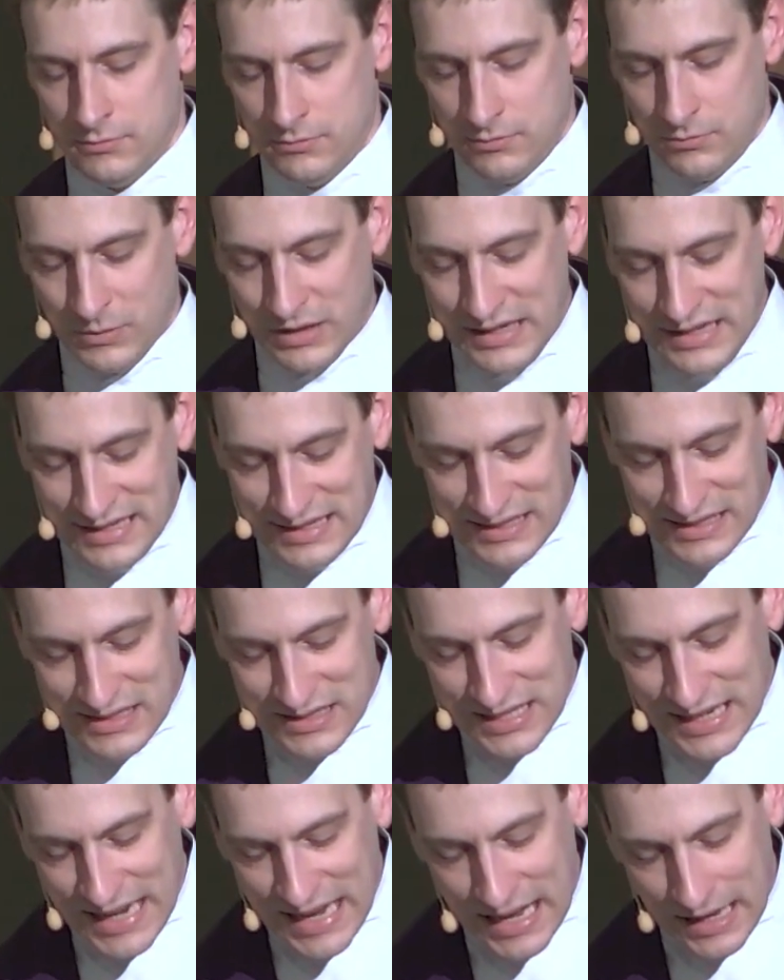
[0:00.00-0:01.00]
What he can
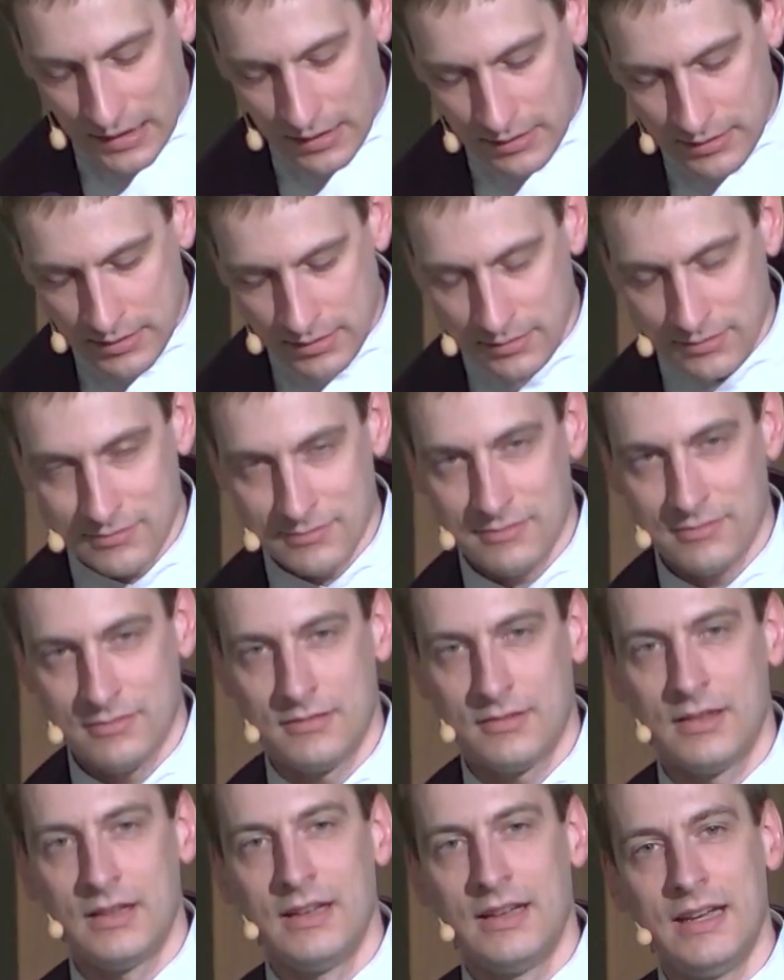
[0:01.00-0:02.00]
take.
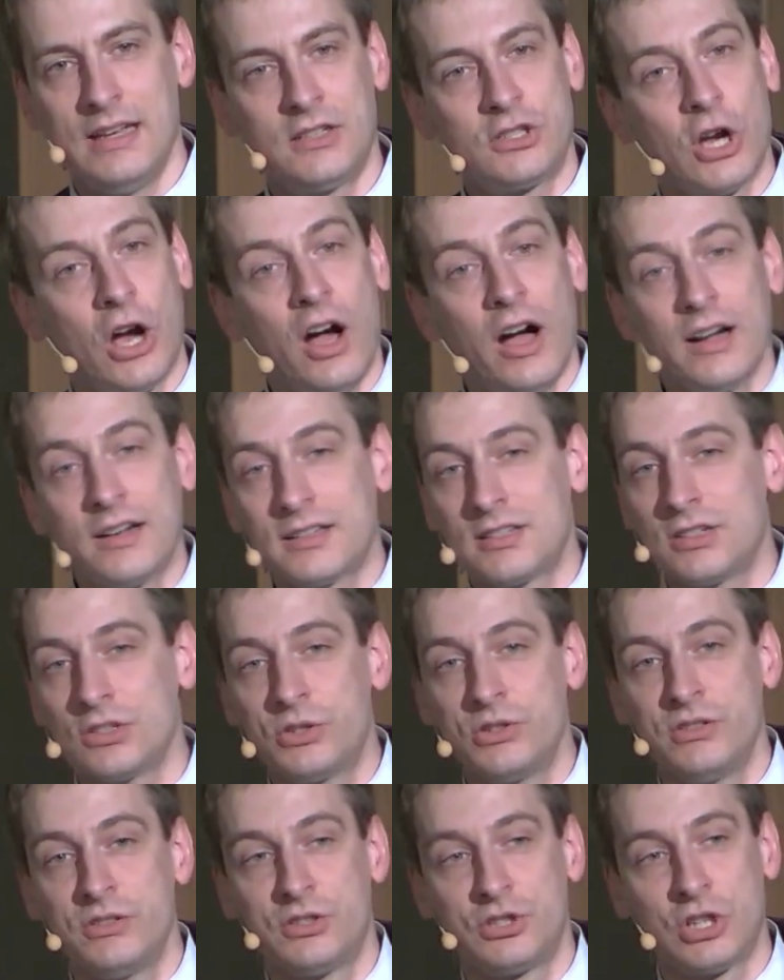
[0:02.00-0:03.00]
He talks a
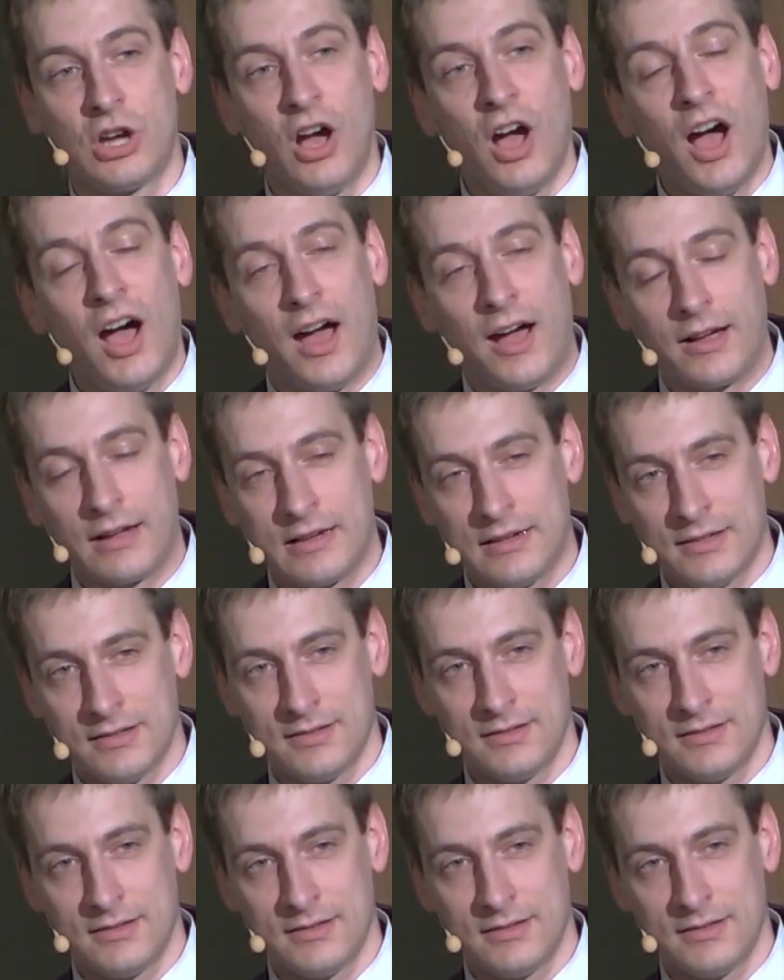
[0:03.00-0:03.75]
good talk,